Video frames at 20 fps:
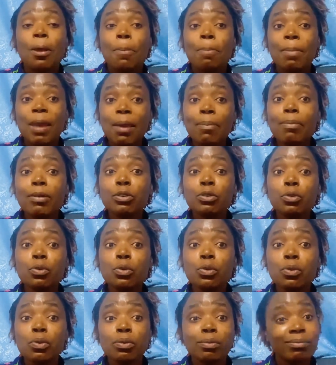maybe
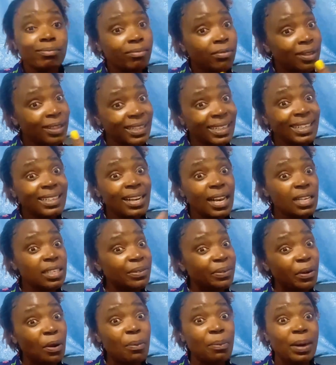2-3
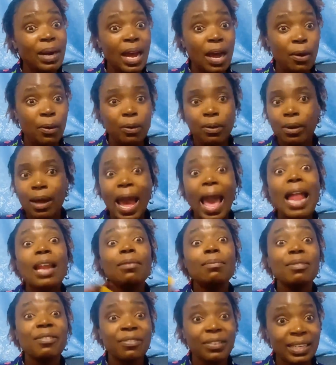days from now,
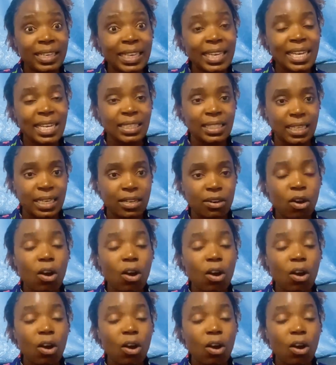I'll be vindicated.